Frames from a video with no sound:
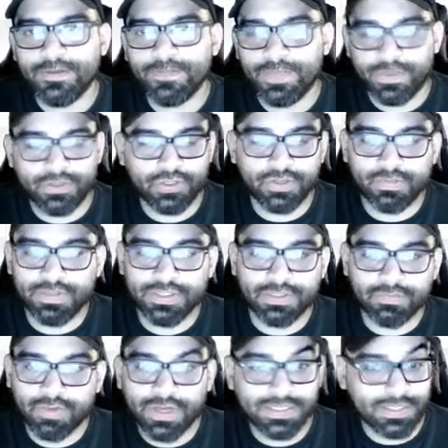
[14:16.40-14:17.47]
Shouldn't be
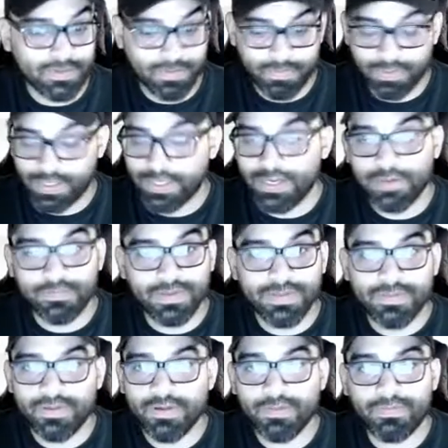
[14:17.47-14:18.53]
surprised. There were plenty of people,
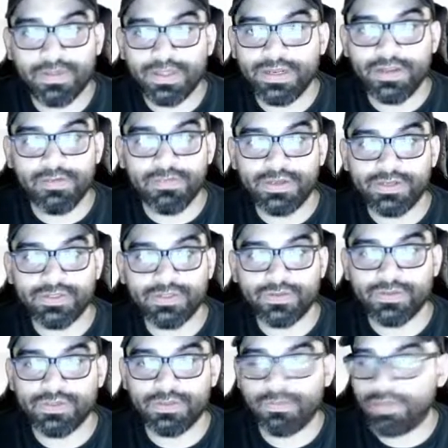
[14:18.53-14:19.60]
there were plenty of ministers
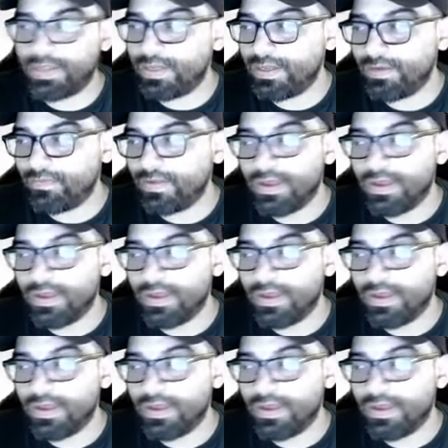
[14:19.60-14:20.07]
and plenty of